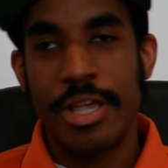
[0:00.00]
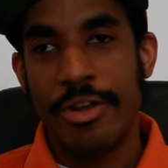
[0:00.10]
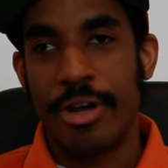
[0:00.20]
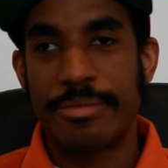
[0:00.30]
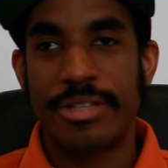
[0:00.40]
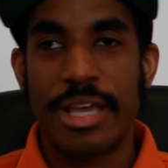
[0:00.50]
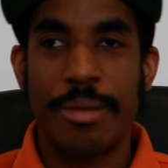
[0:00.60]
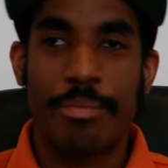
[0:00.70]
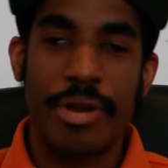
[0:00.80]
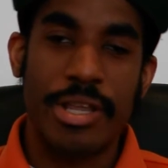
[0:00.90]
you know what I'm
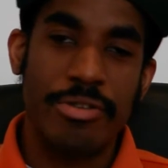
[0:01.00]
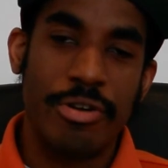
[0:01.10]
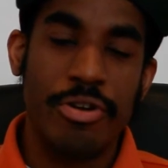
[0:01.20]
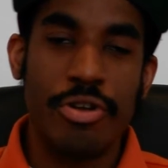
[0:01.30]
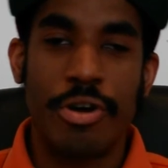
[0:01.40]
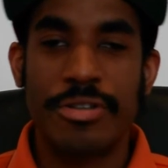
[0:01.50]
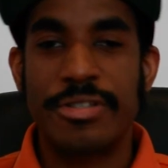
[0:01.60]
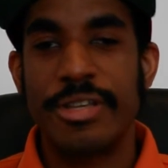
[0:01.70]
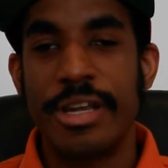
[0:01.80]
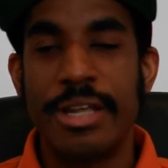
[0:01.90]
saying, bringing you to New York
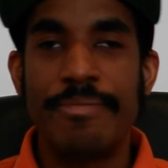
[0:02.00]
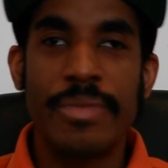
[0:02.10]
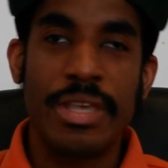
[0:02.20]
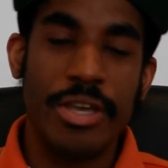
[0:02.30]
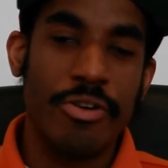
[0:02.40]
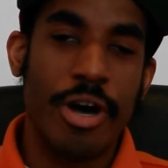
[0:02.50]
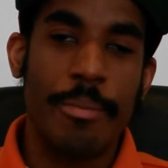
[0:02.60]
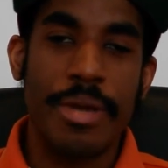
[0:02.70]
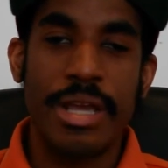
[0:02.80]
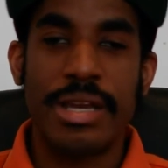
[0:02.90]
City, you know what
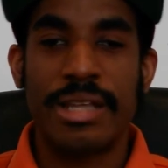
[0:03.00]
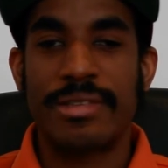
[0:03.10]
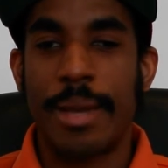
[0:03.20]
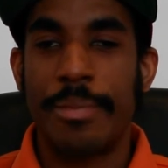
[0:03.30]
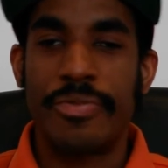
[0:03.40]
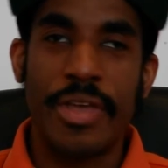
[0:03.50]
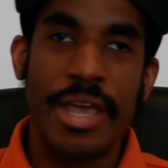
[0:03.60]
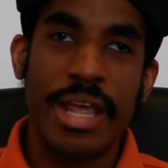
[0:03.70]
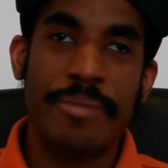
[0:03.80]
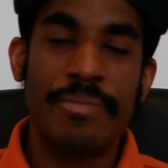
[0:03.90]
I mean, that type of
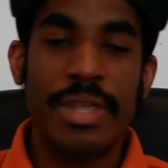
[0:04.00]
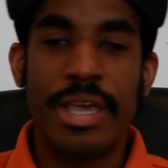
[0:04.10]
thing.